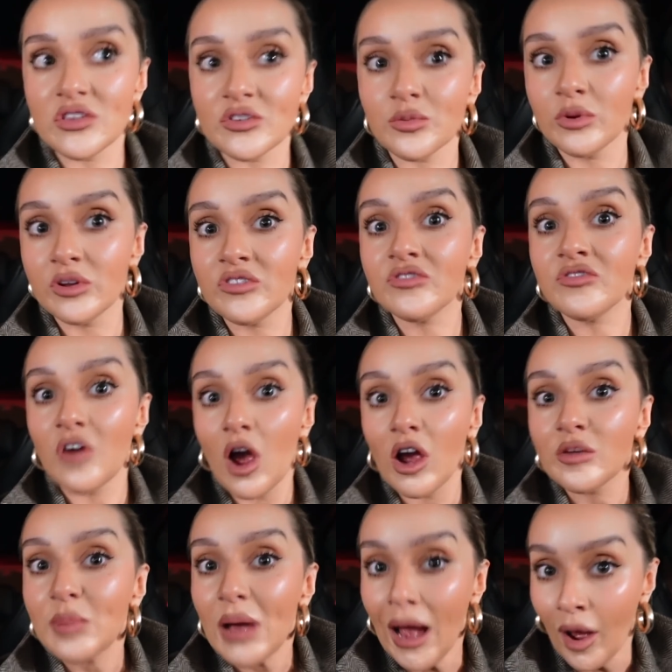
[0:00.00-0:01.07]
This one is
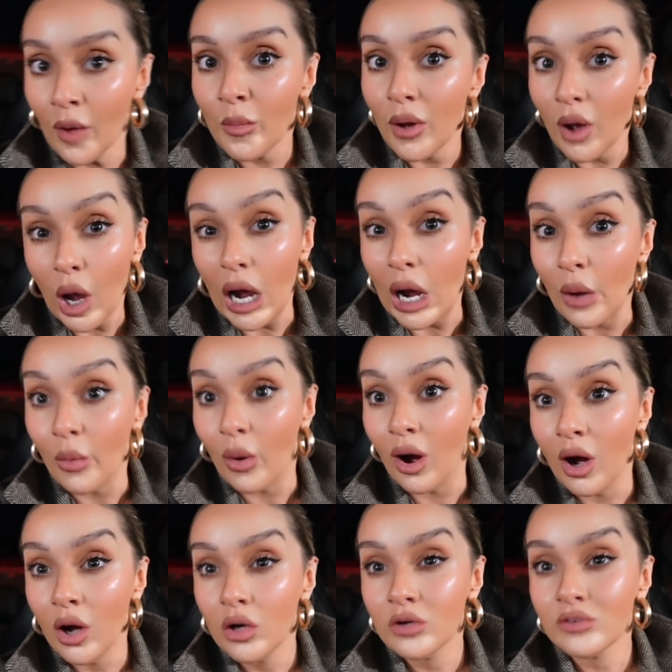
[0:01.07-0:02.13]
£5 per hour.
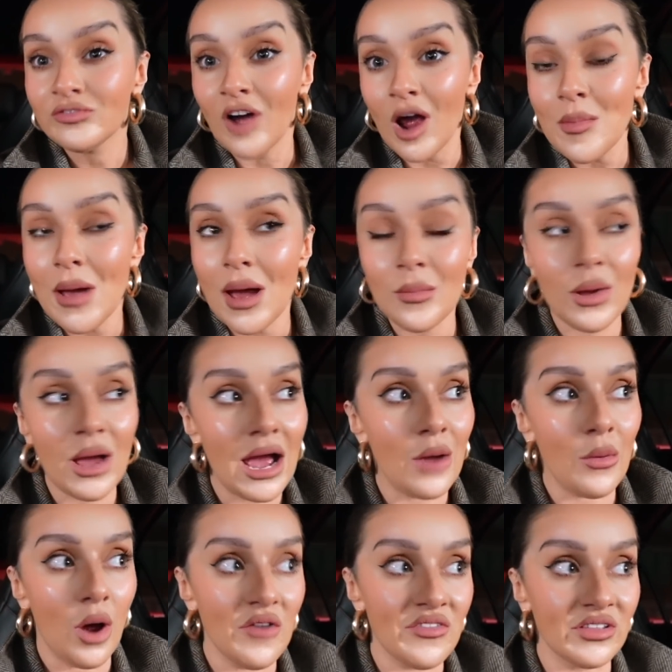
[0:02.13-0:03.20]
£5 per hour.
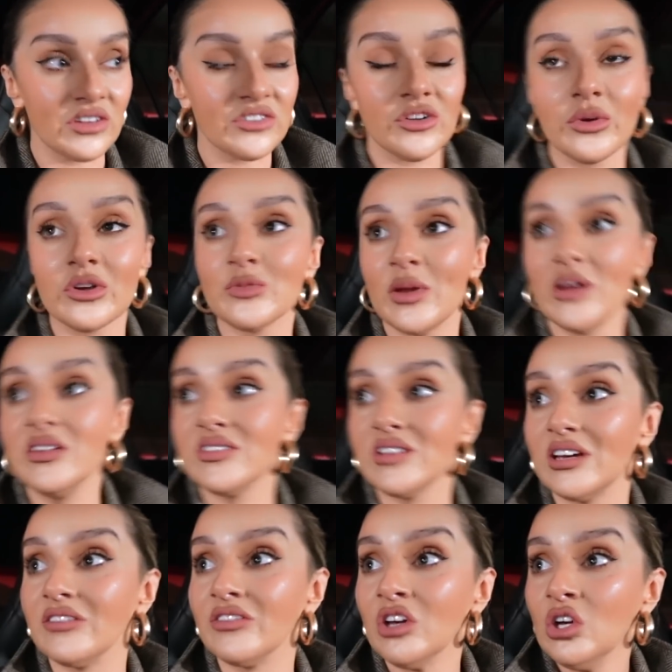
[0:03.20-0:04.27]
I think that's so
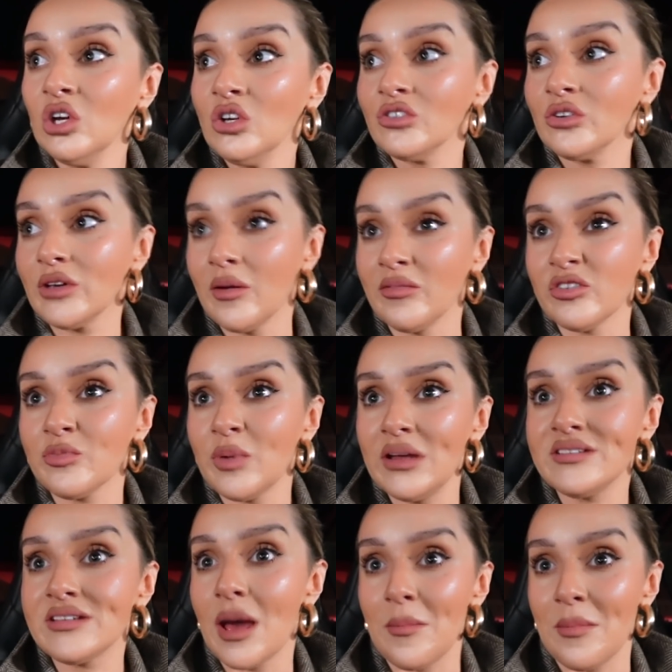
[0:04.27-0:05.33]
expensive. So yeah, we've just paid
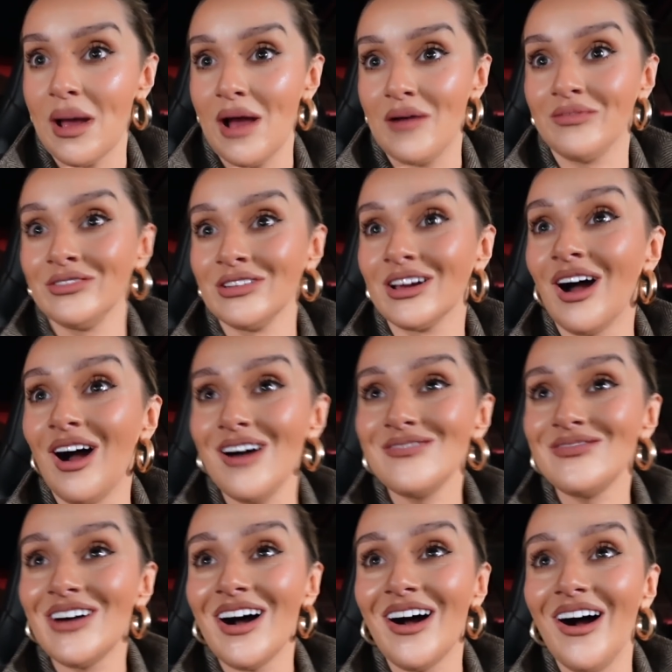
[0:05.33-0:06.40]
£10 for the car
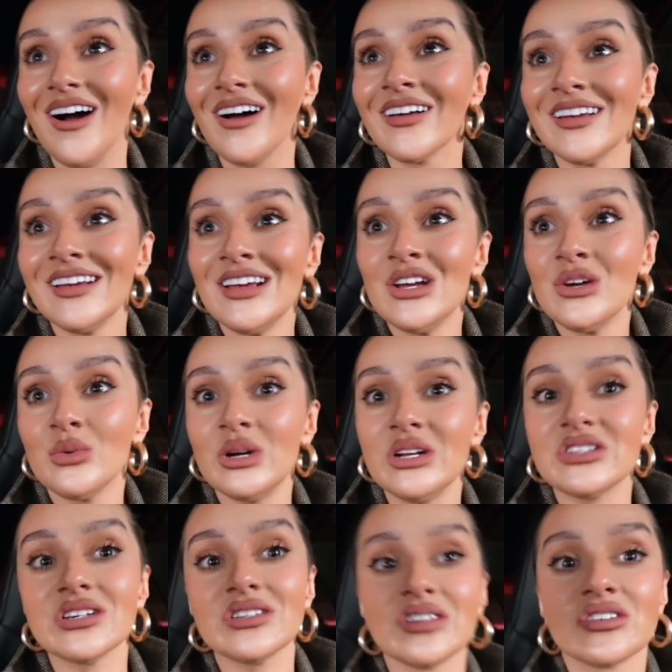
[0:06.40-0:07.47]
park,
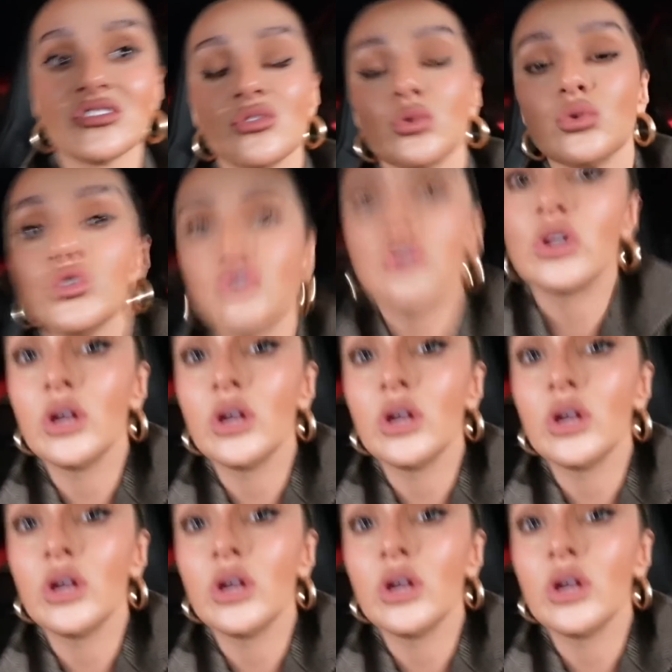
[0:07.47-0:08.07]
which is extortionate.